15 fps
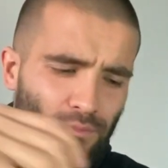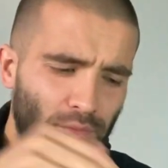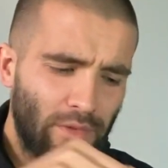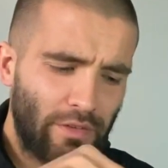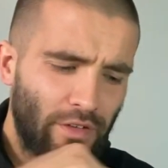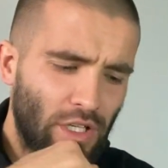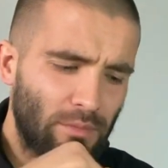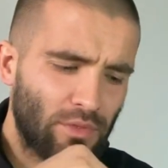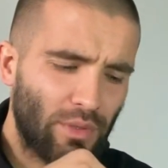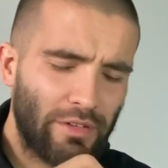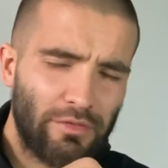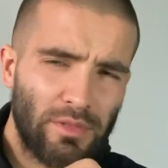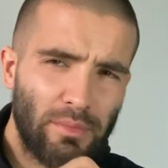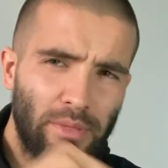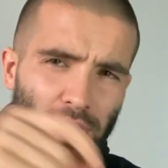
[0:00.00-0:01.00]
if it comes away
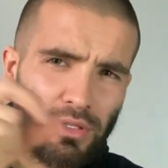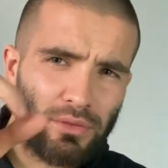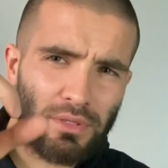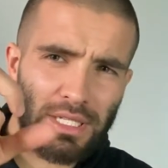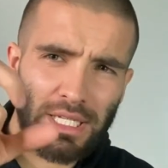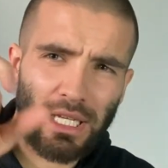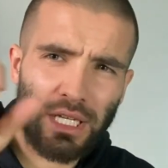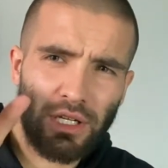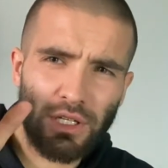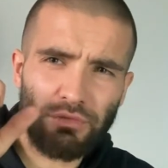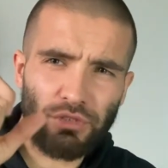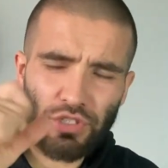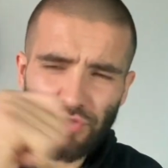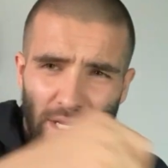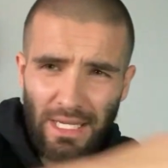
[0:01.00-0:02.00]
from the bone, it can kind of
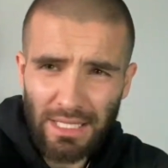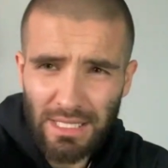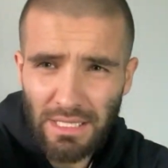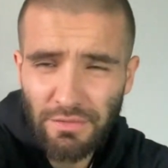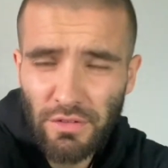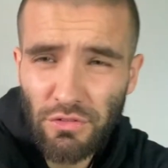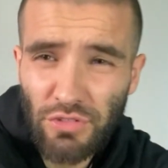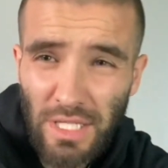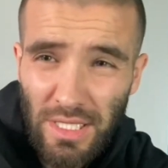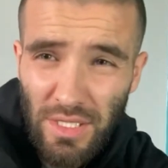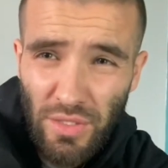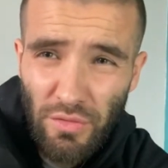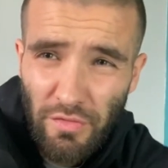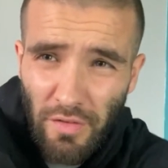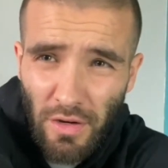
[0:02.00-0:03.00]
retract, and if it retracts
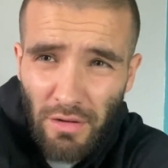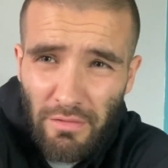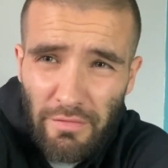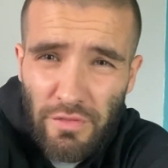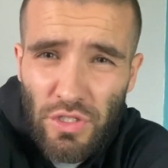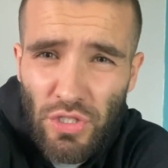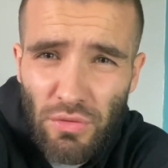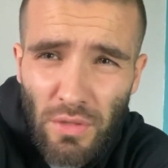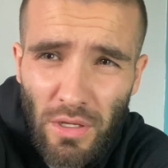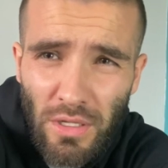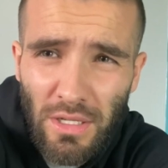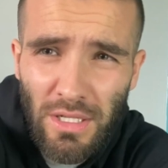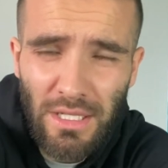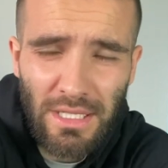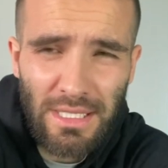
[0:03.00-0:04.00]
too far and for too
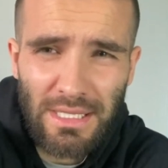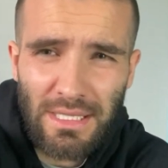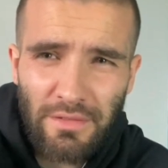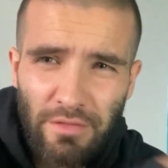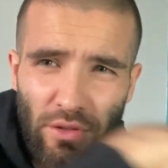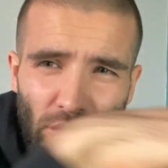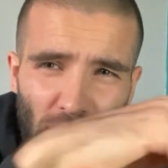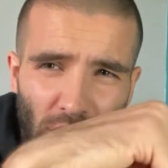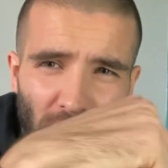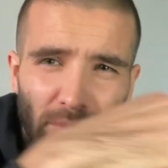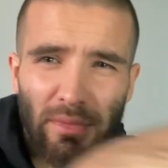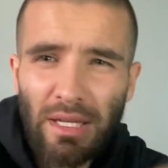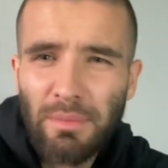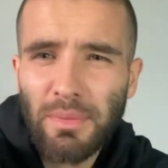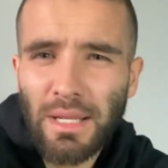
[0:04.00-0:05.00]
long, it's difficult to kind of
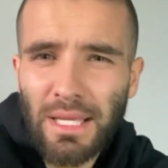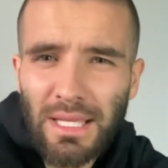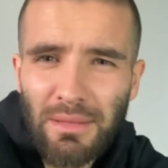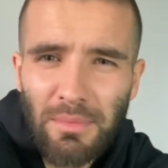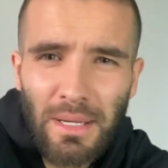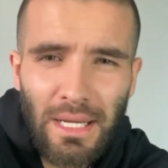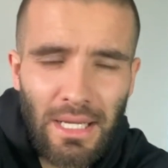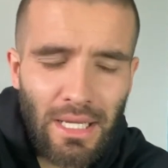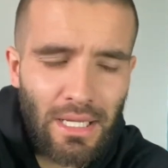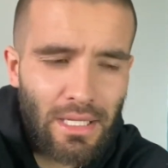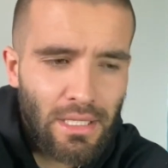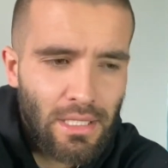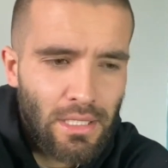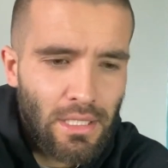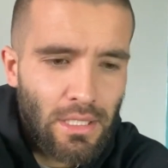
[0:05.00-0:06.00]
manipulate it back.
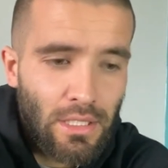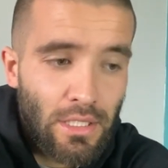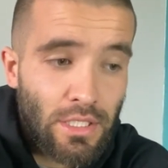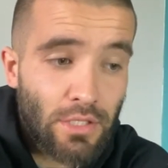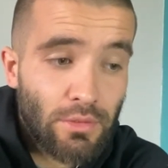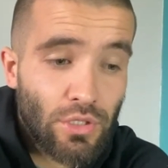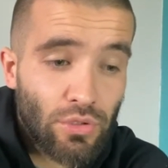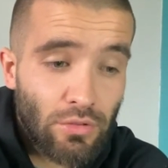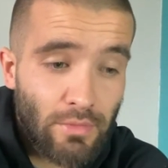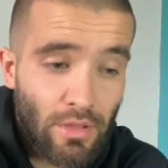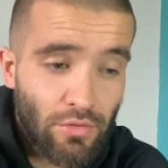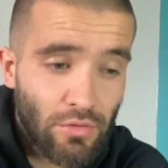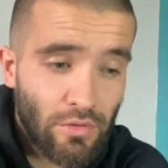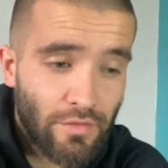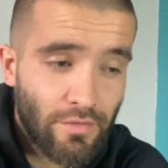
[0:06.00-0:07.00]
So he talked me
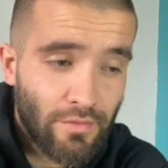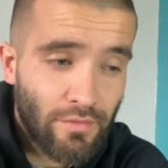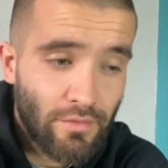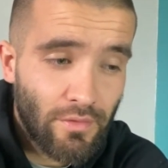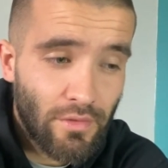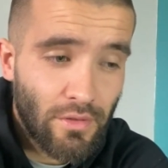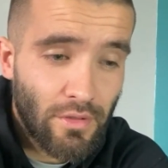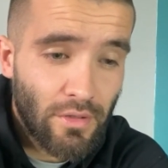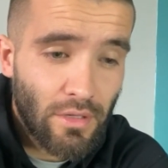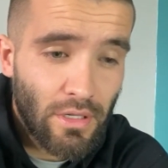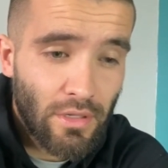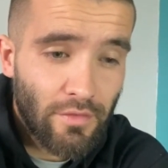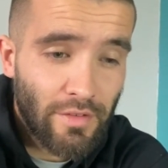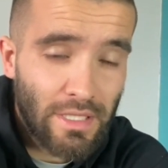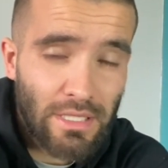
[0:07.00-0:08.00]
through the
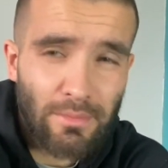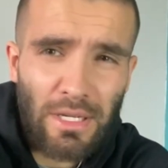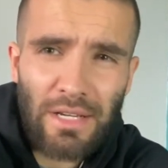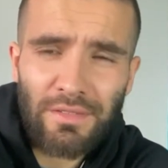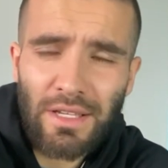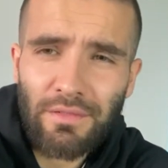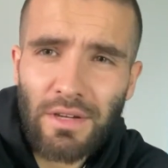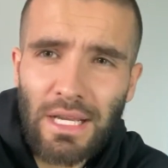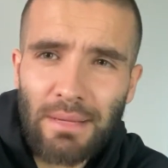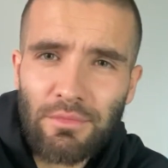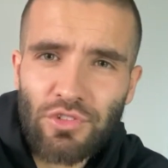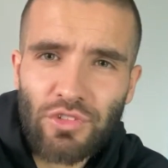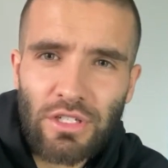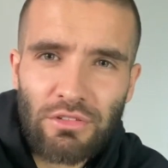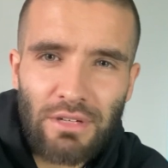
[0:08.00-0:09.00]
fact I might have to have a
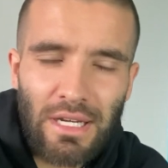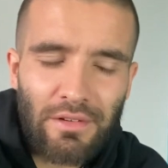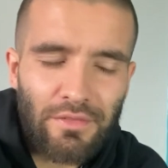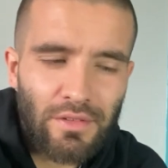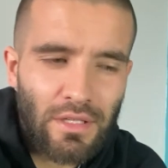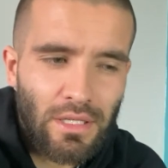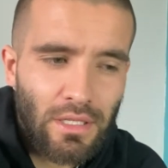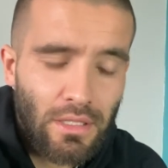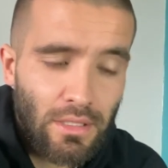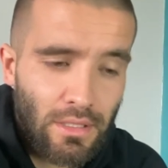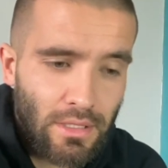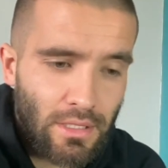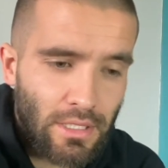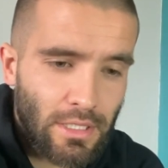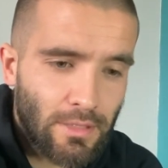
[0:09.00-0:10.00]
hamstring graft,
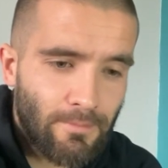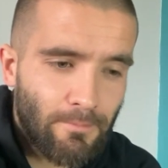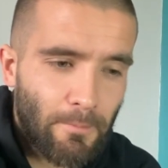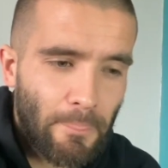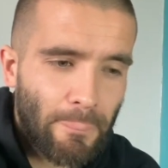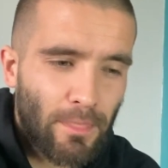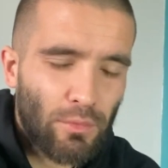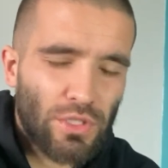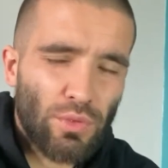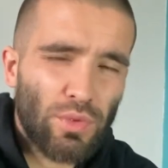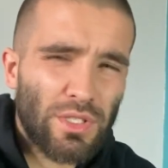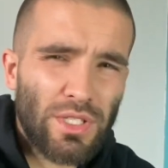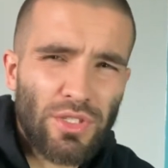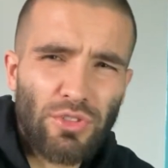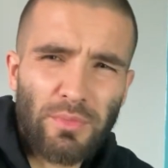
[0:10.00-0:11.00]
which I
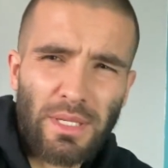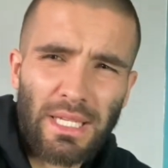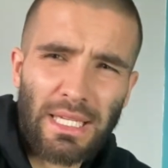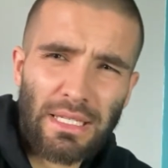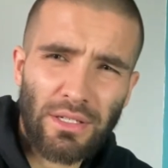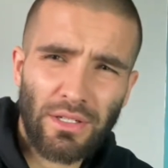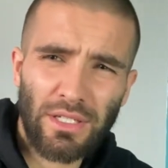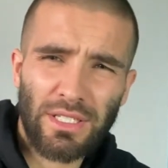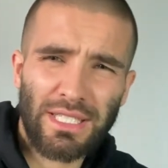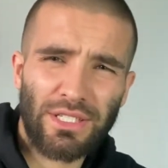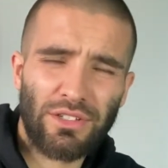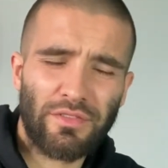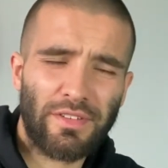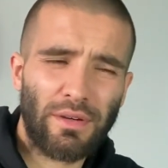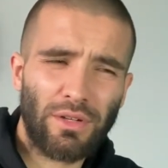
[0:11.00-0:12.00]
wasn't super keen on because it
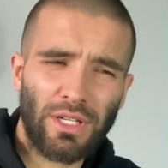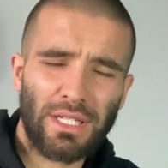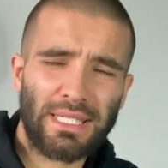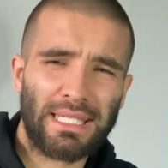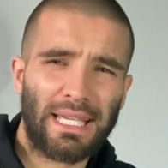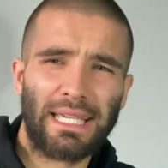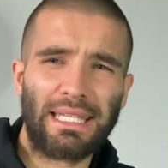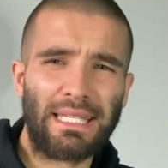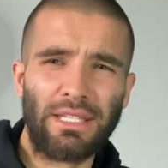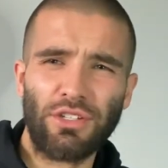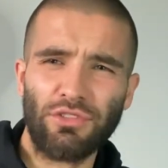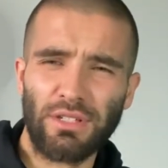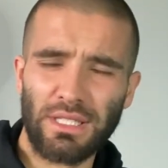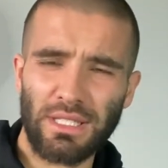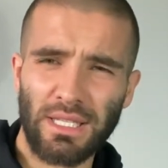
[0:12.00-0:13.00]
just felt like a second
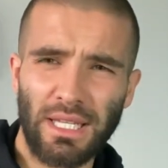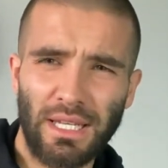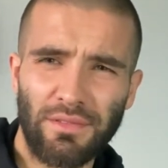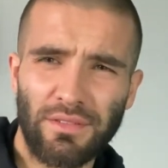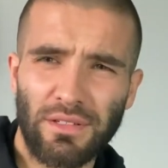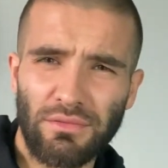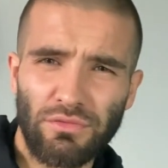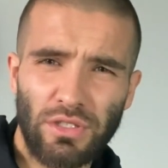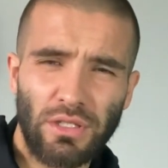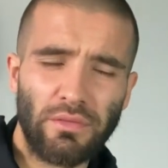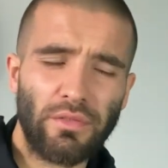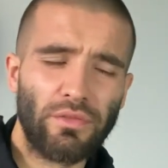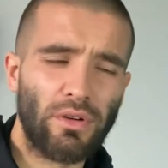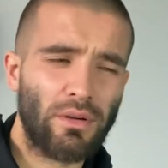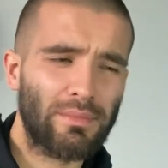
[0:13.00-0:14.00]
injury to then have to recover
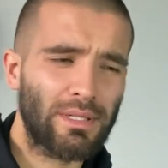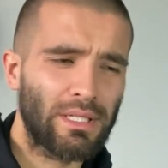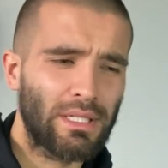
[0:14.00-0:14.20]
from.